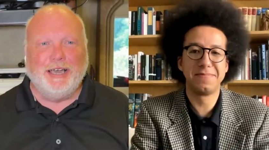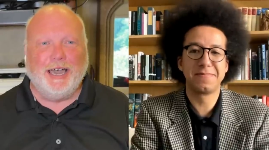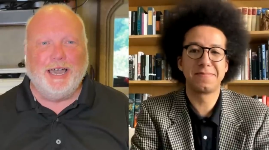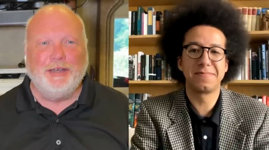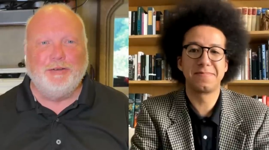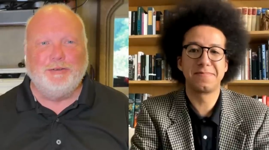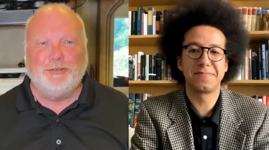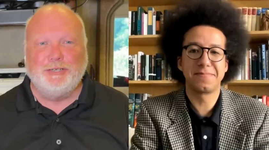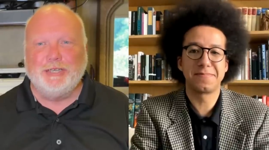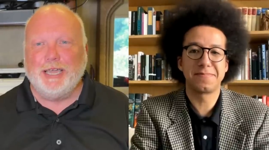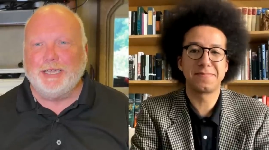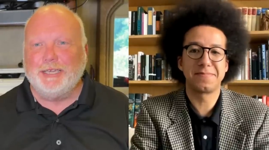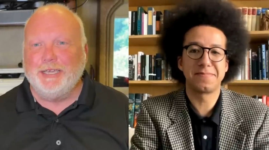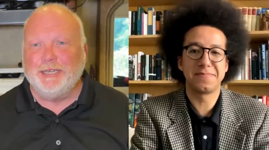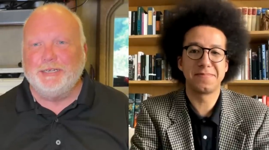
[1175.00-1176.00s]
Speaker 1: I don't know if she
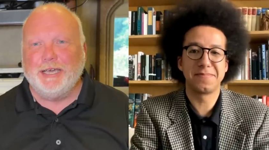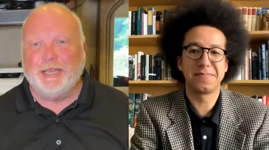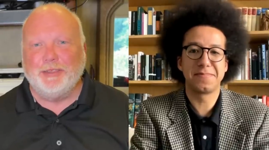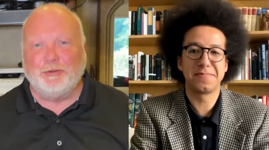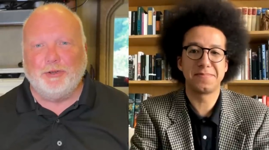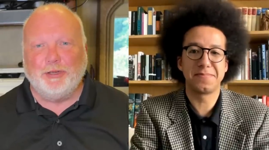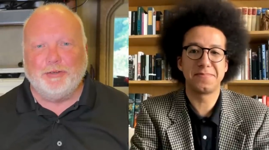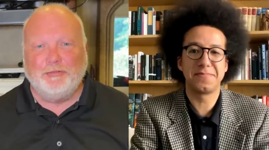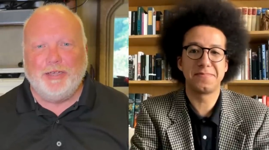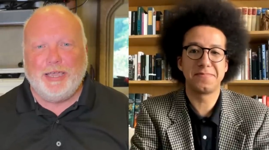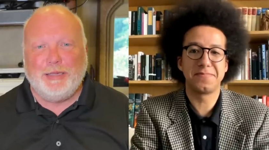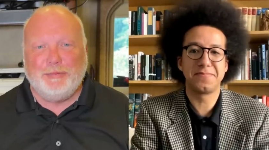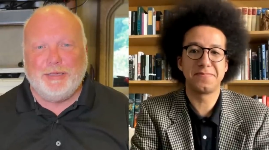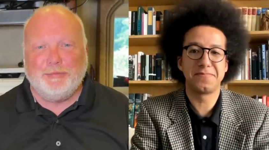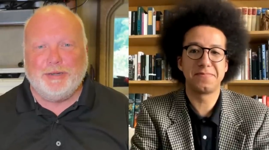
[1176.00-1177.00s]
got kicked out of the royal
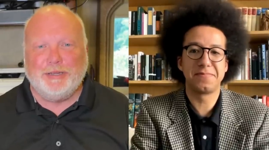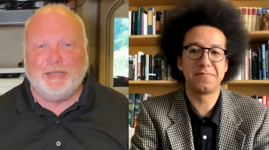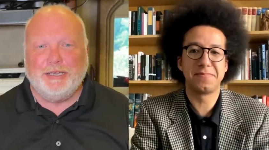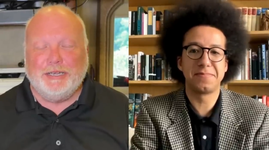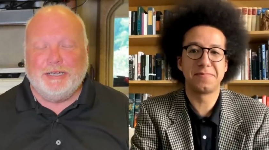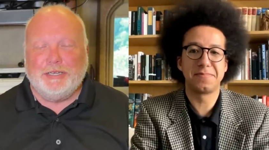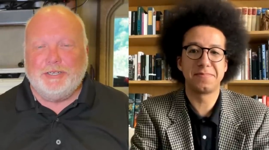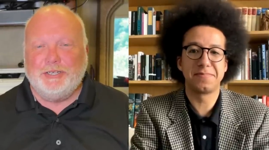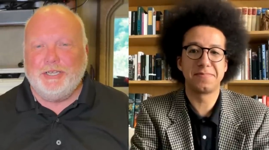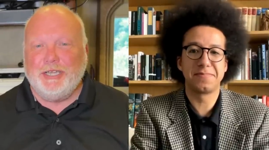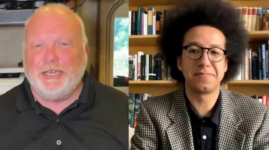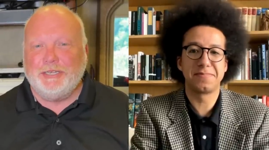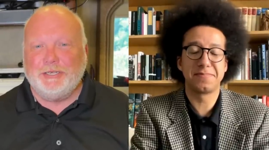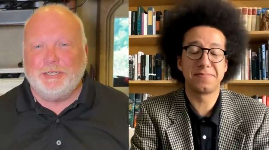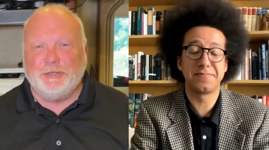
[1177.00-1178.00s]
family, but she
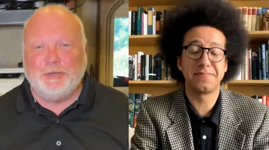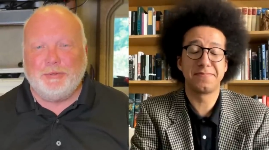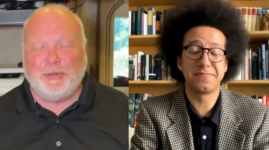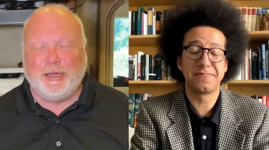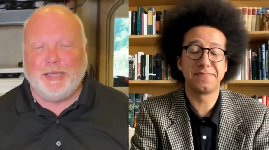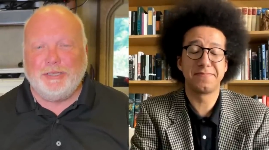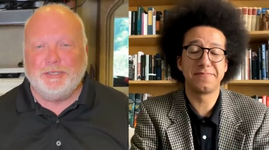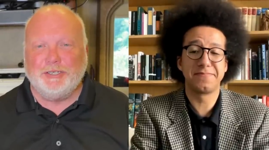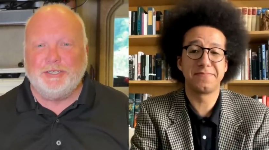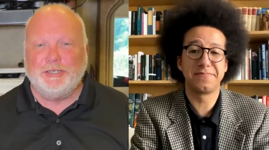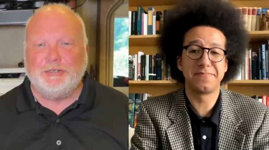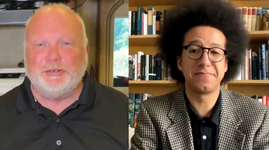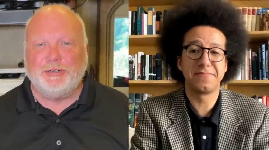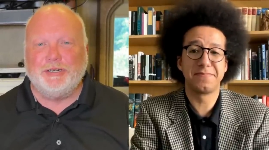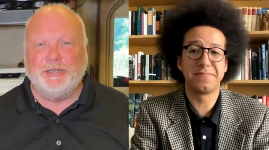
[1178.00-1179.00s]
had to do an apology
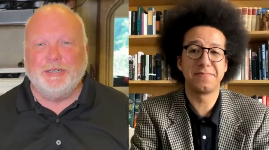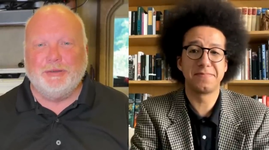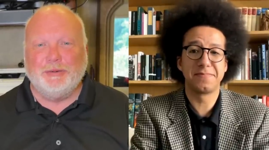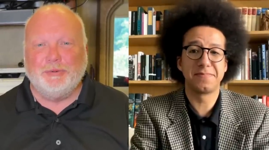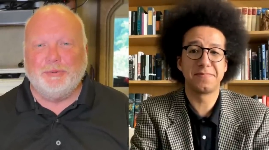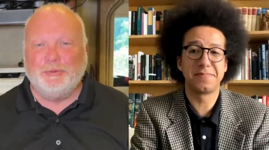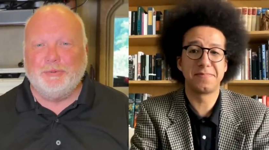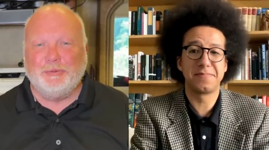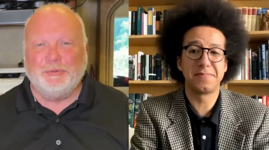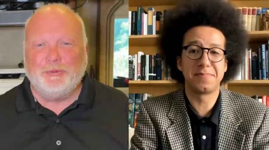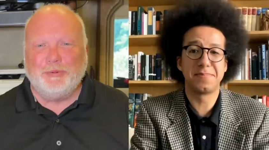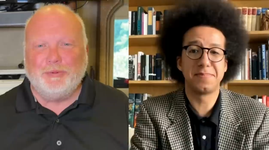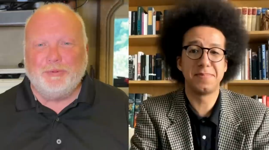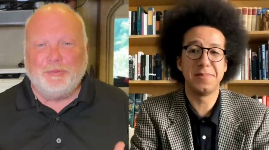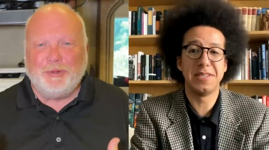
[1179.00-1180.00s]
to her
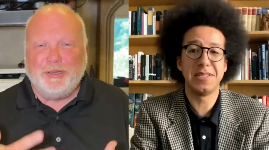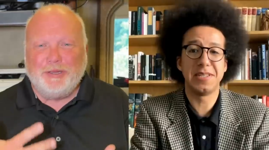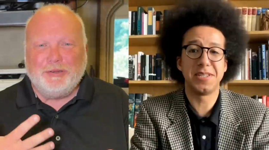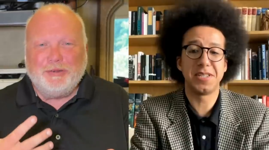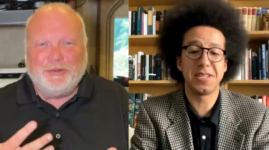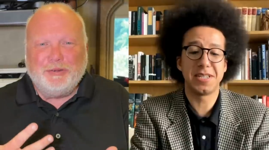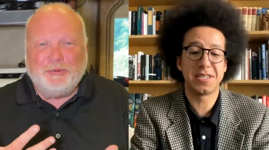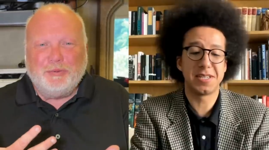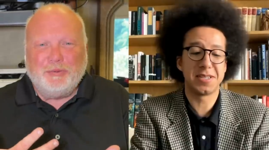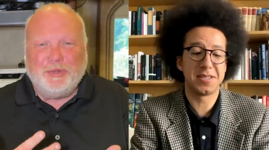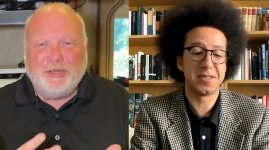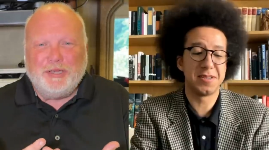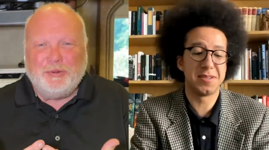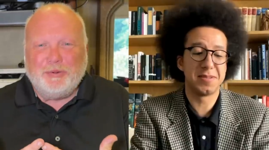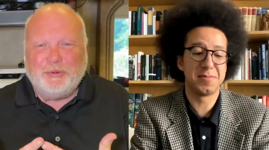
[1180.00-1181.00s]
what? Yeah, she had to
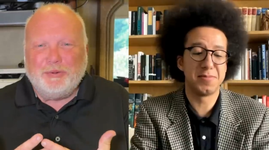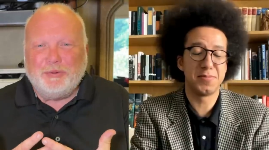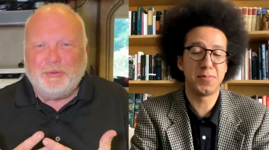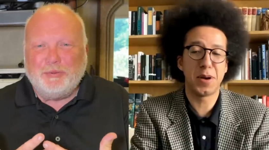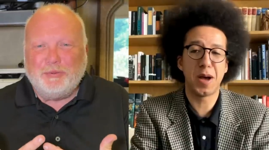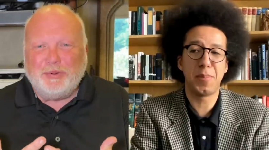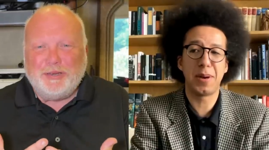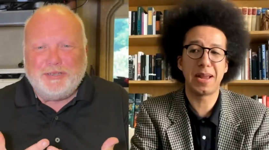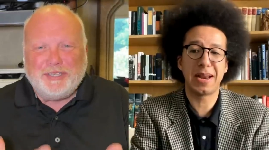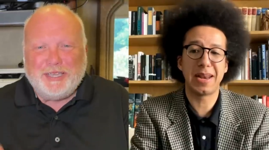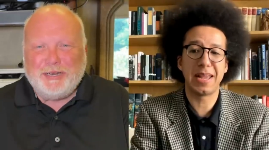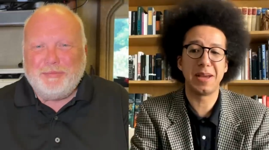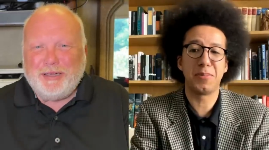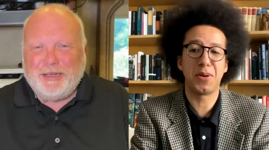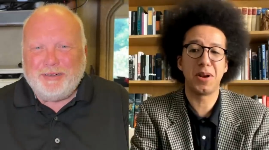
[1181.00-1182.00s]
Speaker 2: publicly what is
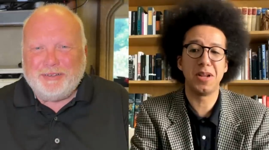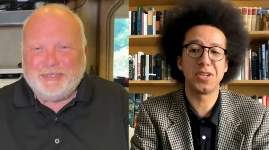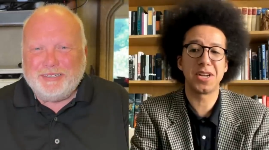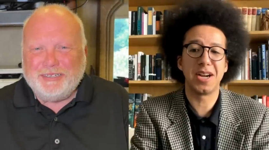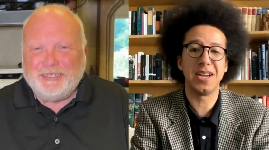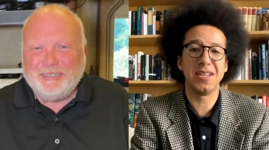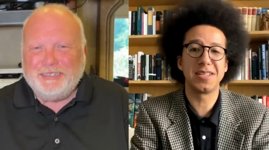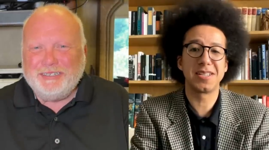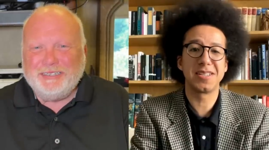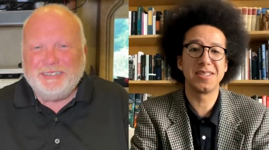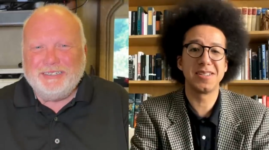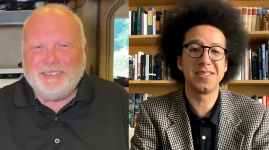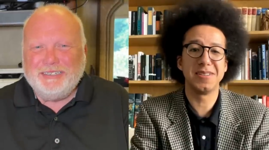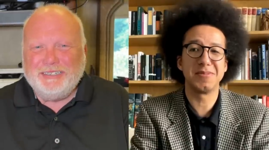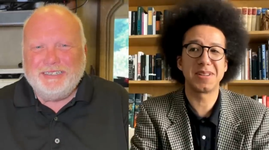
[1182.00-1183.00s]

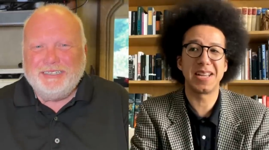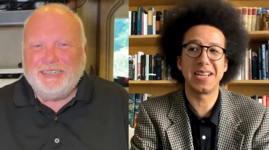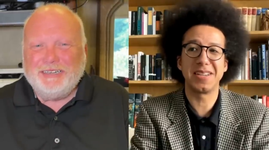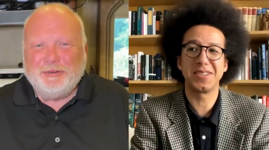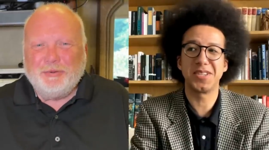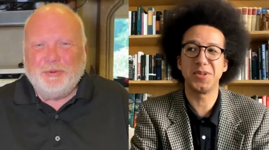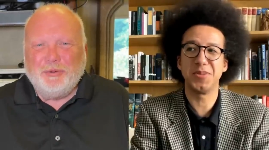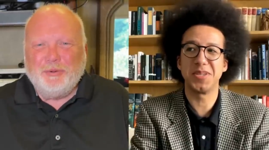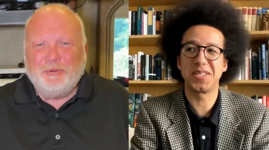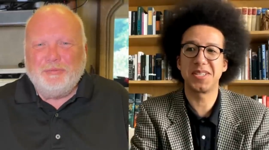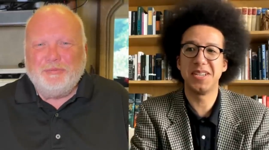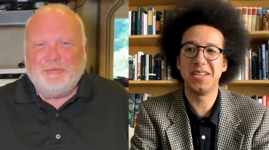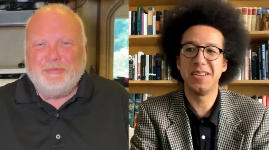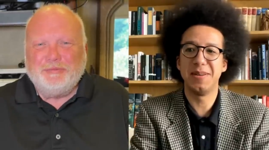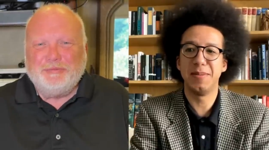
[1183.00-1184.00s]
apologize. It was like she
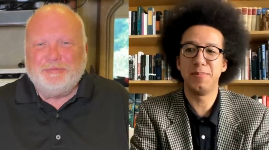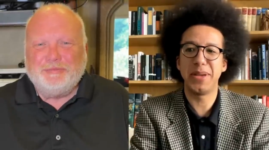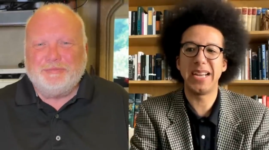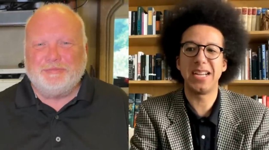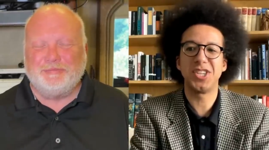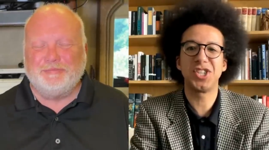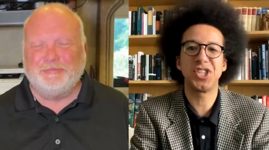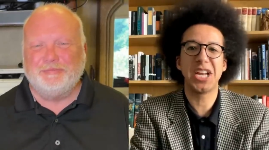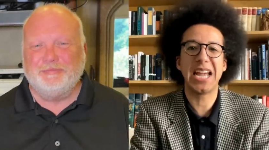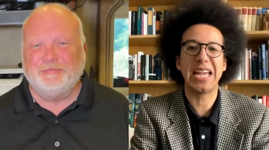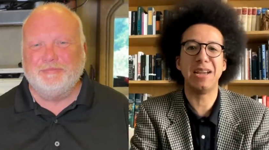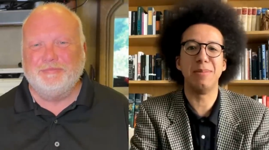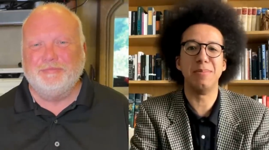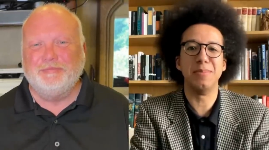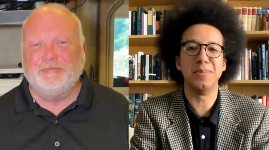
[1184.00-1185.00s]
was being
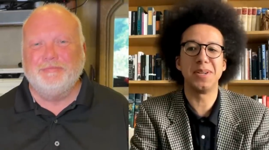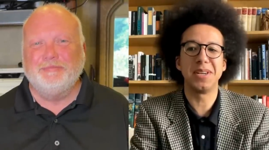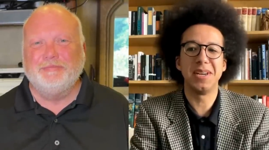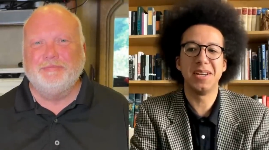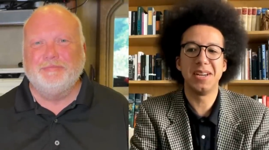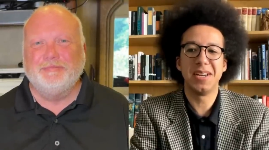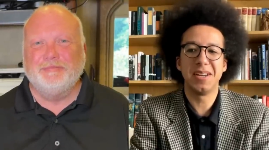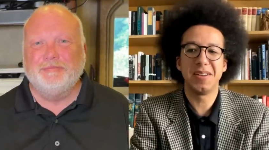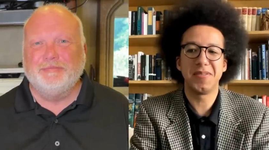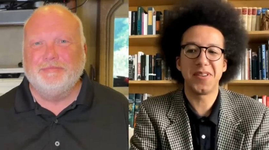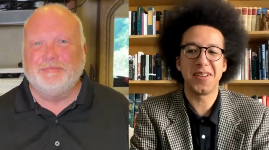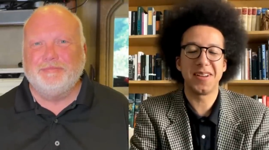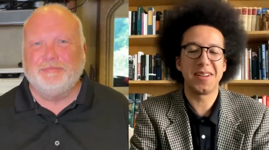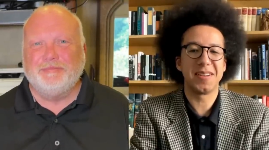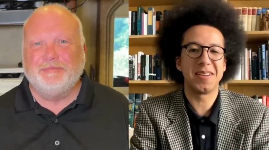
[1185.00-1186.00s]
shamed.
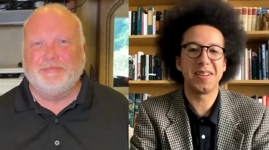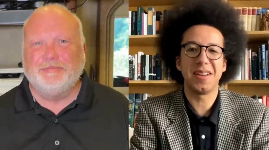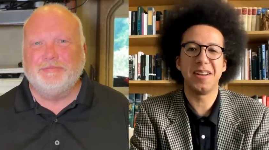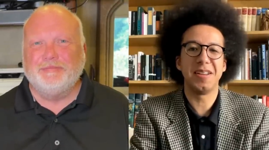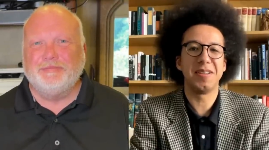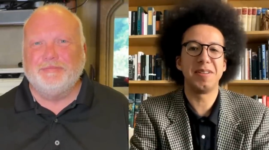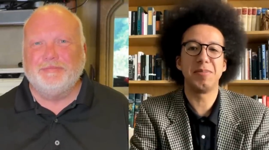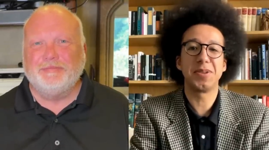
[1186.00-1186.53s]
and it, it,